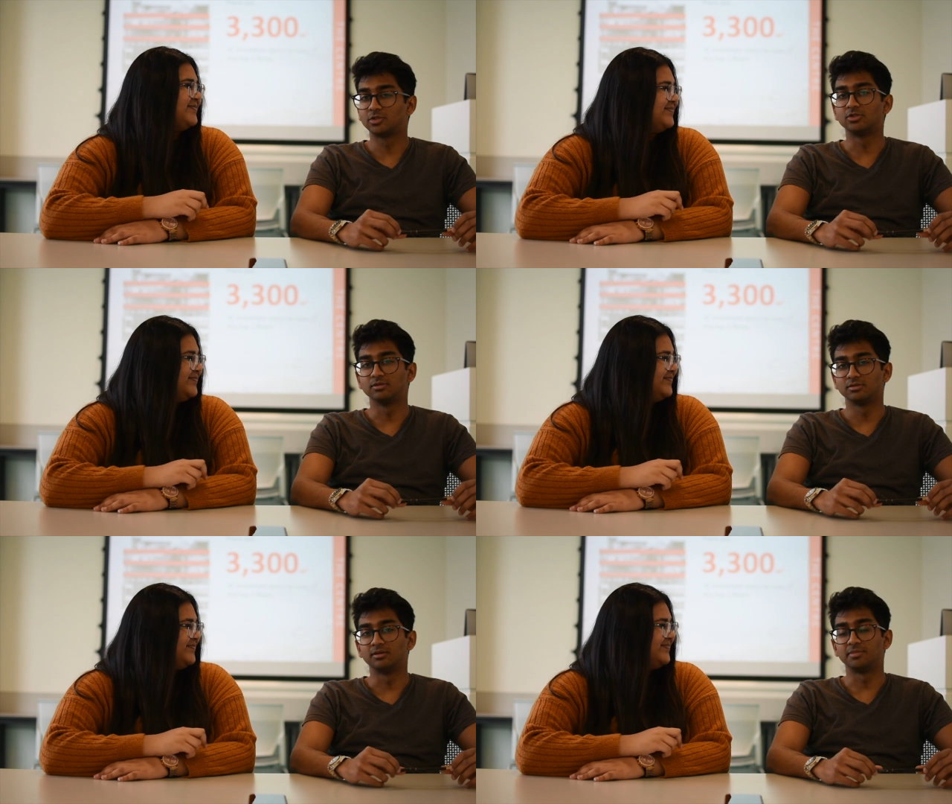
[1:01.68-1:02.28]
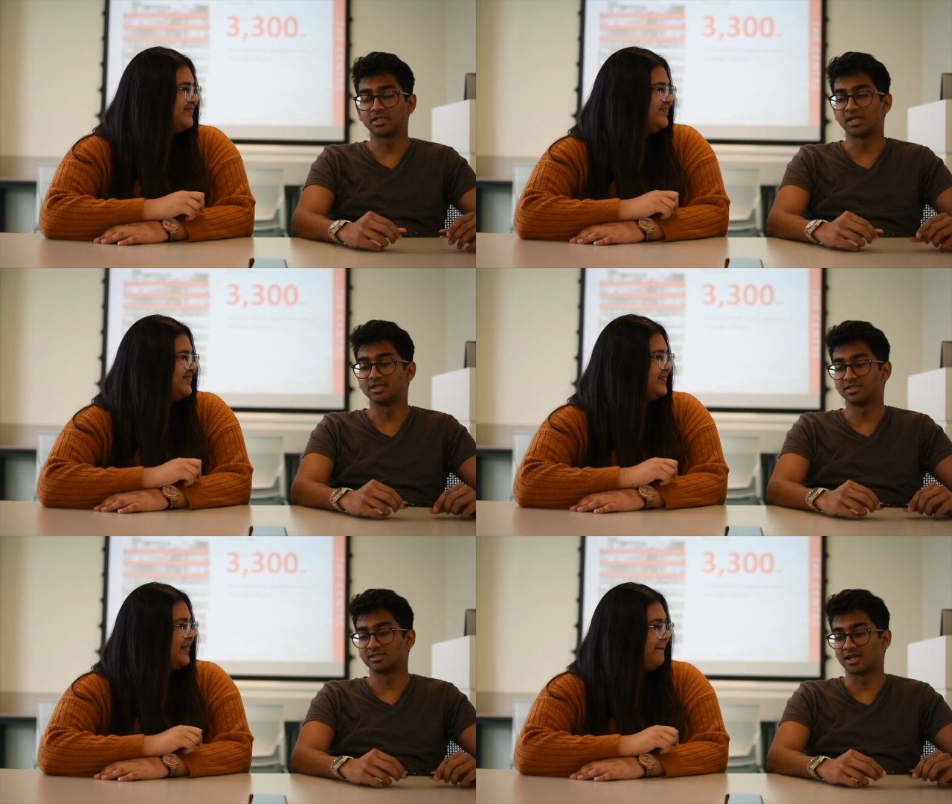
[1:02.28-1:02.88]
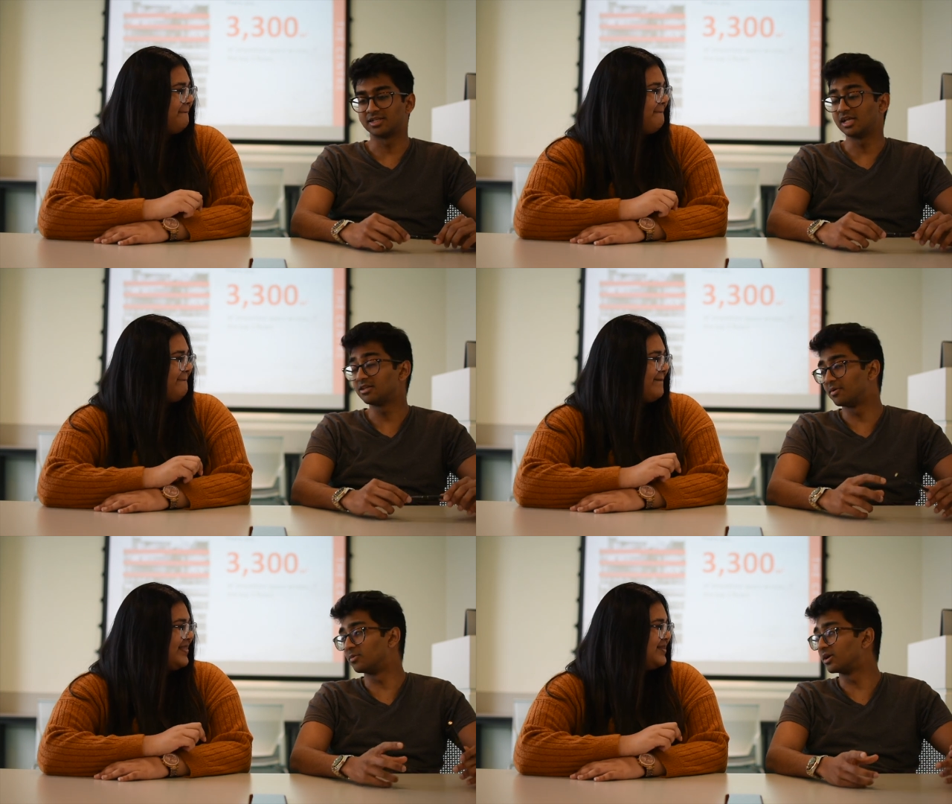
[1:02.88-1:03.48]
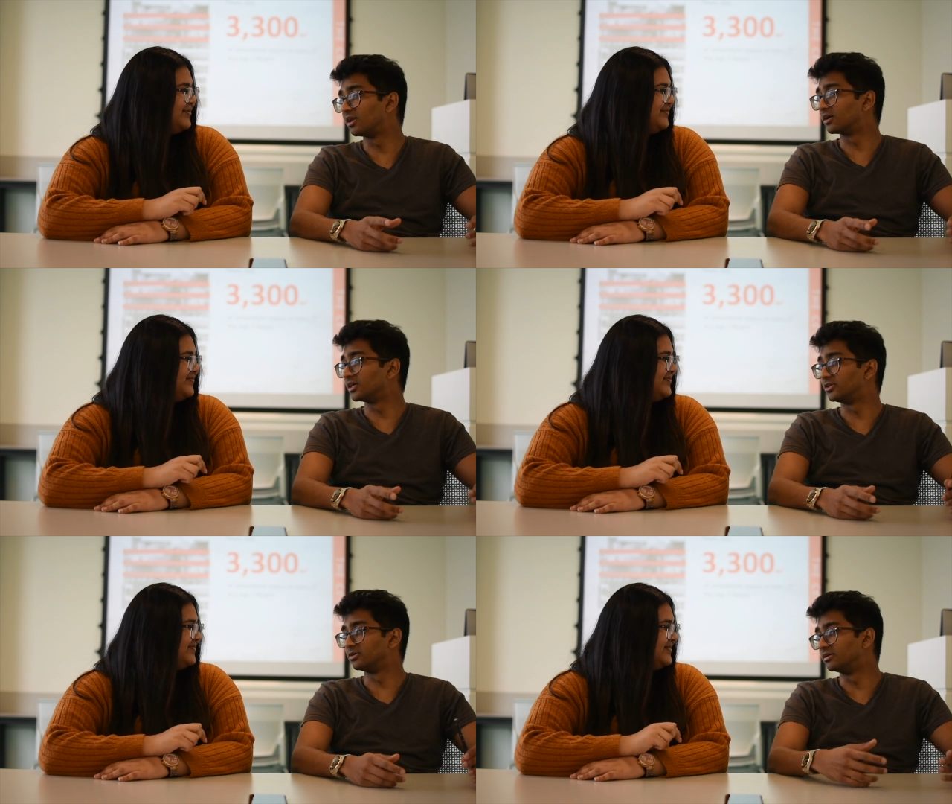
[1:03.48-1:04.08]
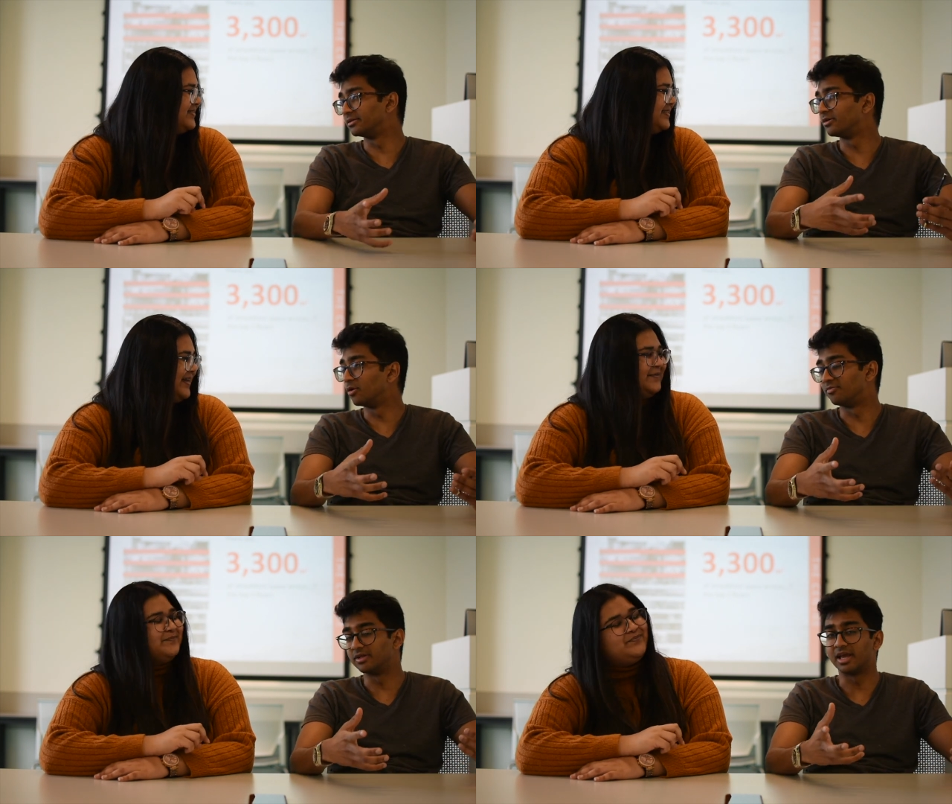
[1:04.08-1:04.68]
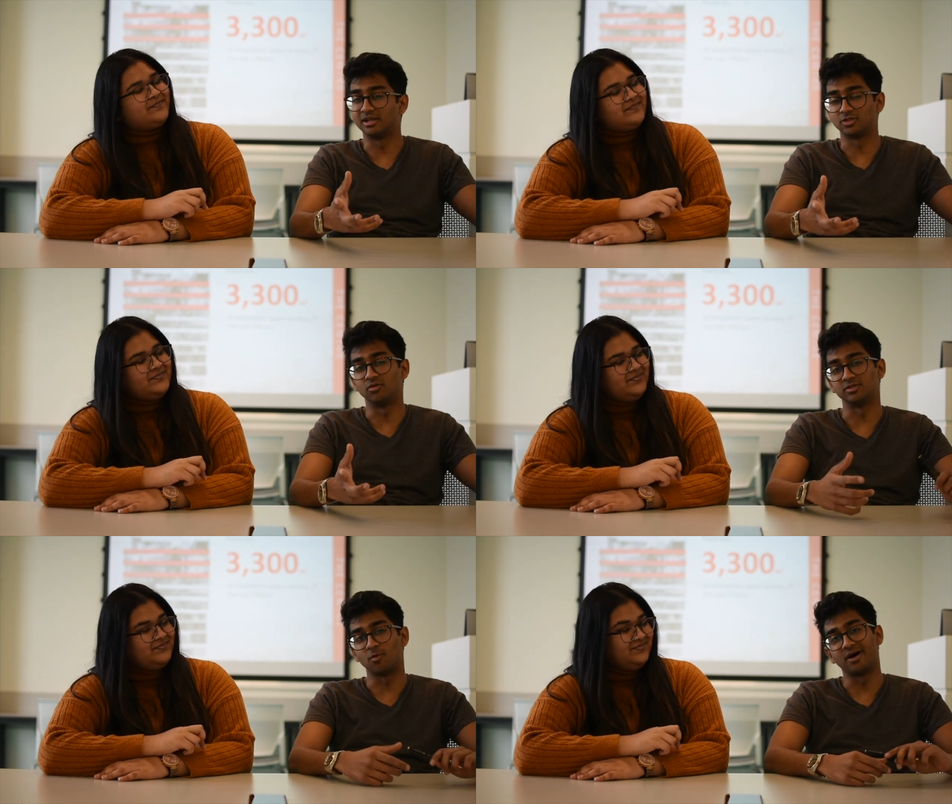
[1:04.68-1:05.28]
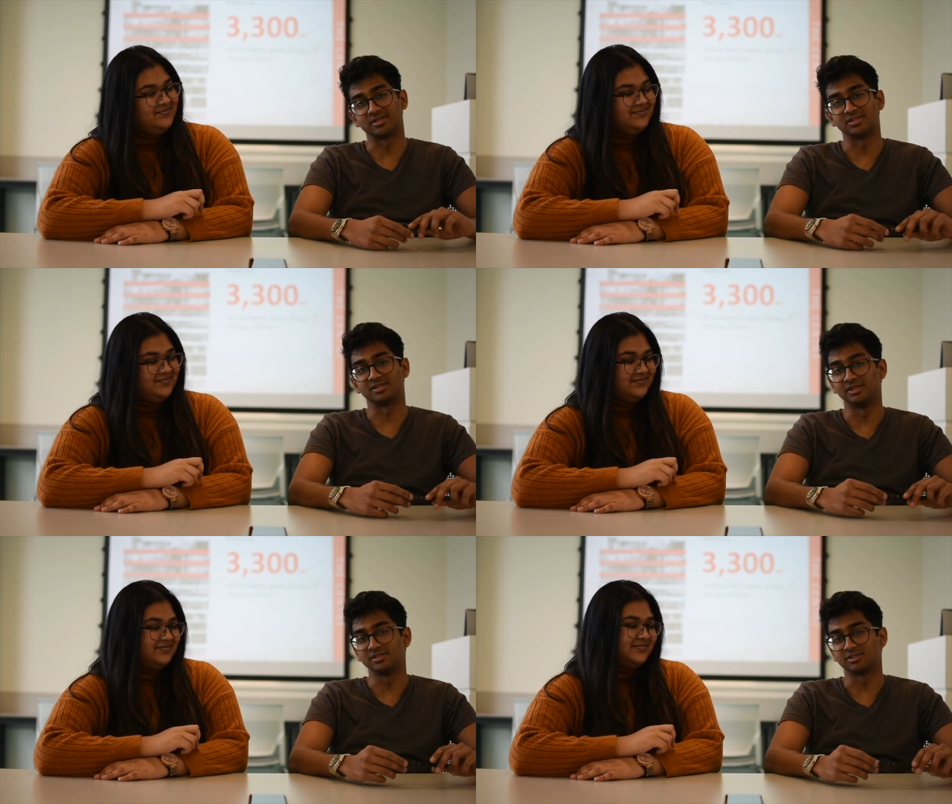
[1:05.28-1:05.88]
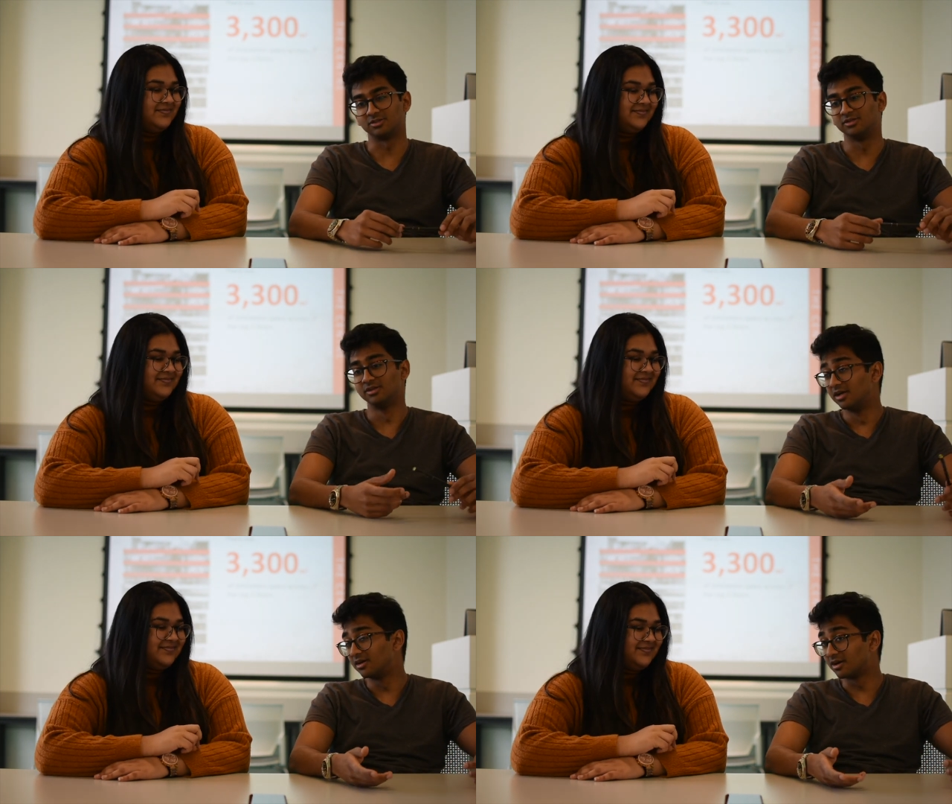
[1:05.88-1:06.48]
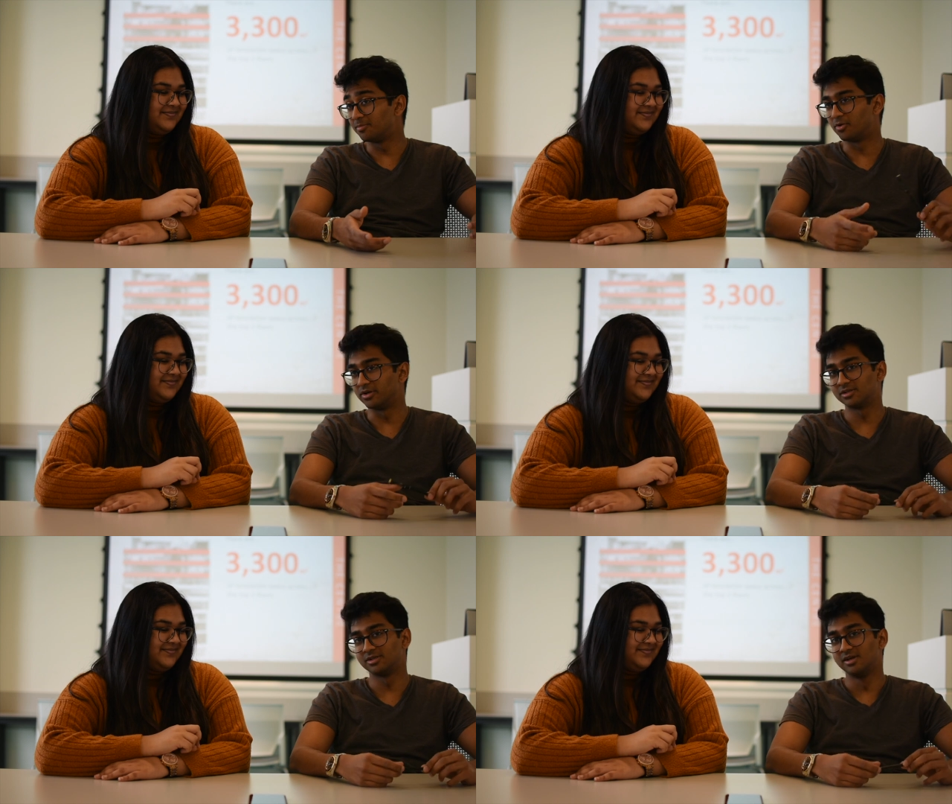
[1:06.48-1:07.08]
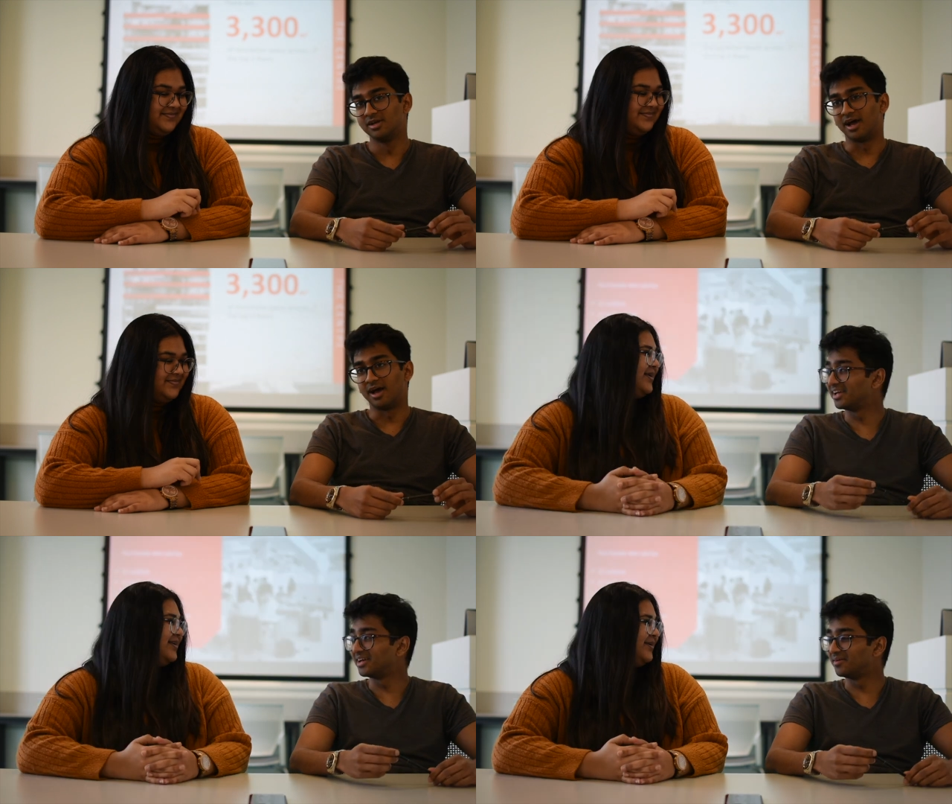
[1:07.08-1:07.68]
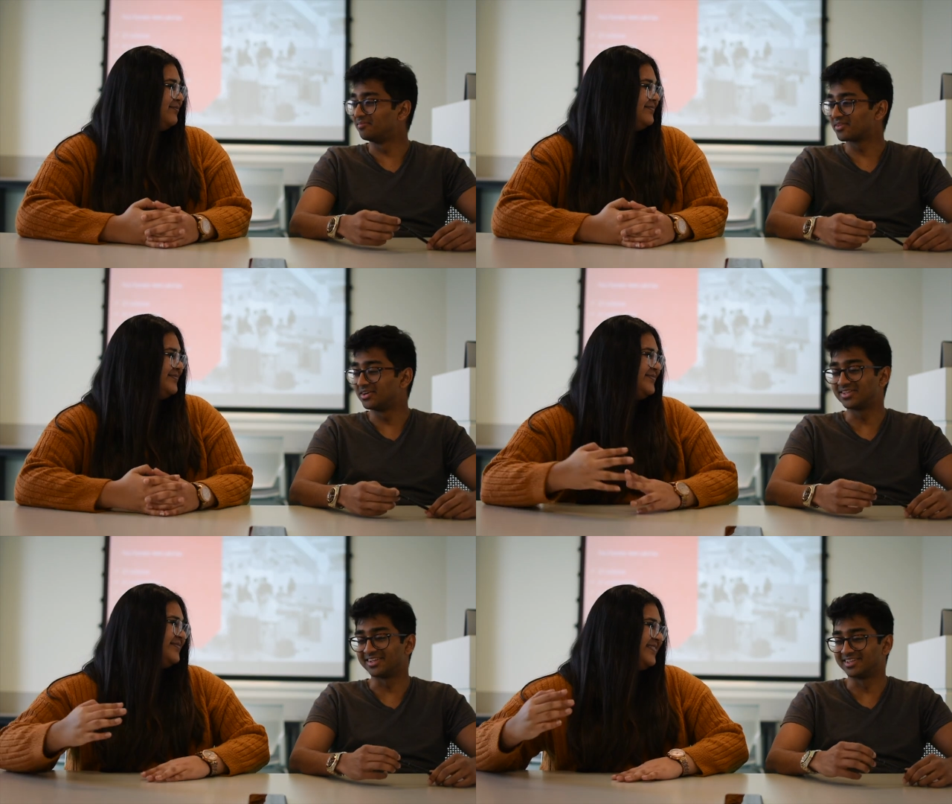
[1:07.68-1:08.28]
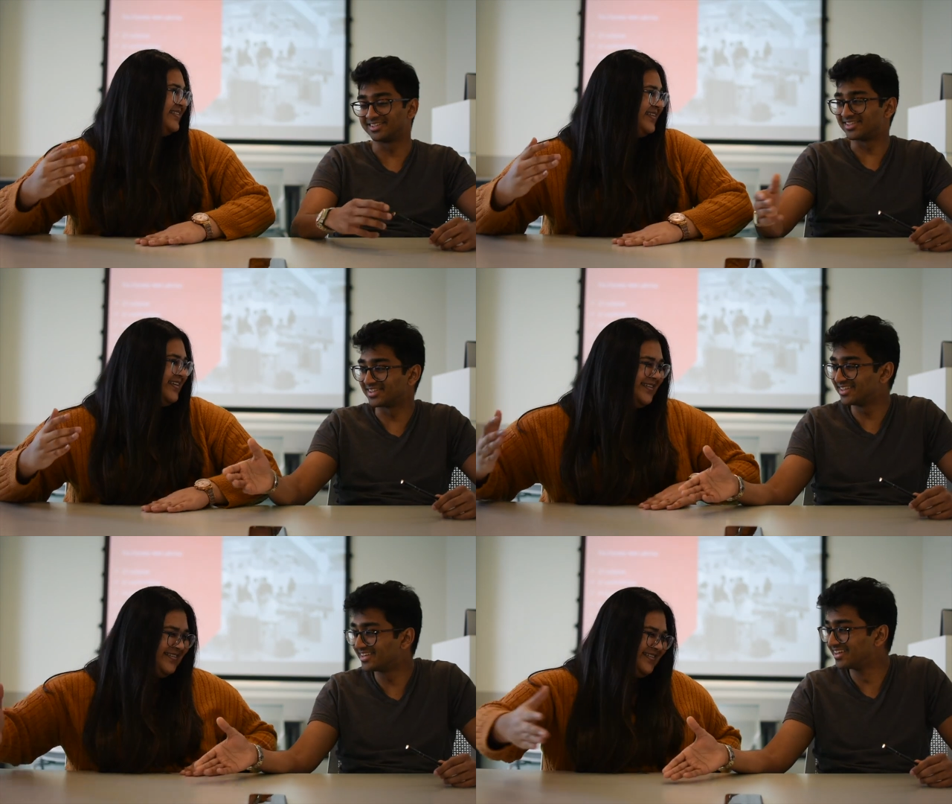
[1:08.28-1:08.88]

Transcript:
Speaker 1: right? True, it makes sense. I guess that's something we could look into, and yeah. hopefully getting students more access to this. So, good point. Um, consultant Sidran.